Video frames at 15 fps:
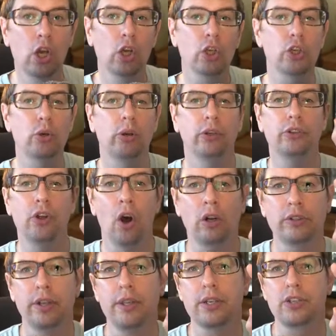You can talk
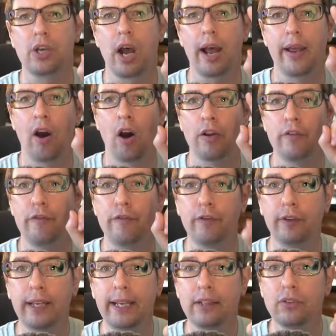to this guy on
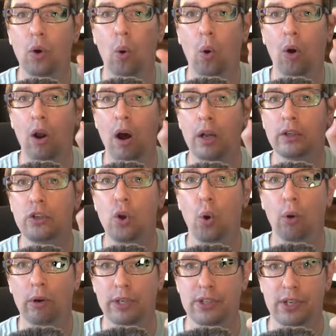Fleet or on
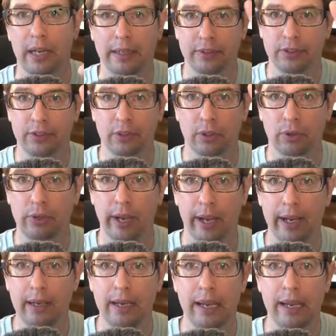Coruscant, okay?